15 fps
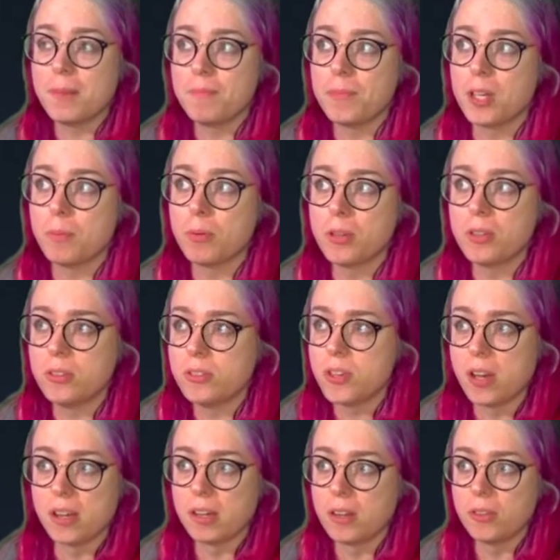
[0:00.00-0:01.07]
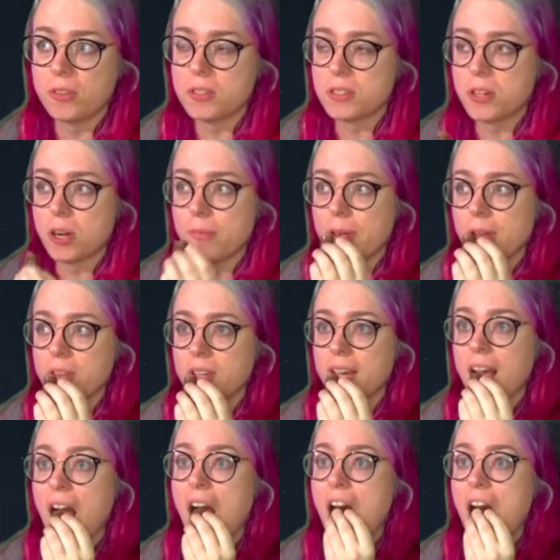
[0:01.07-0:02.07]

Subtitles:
You can put it on your tongue and it'll just start melting.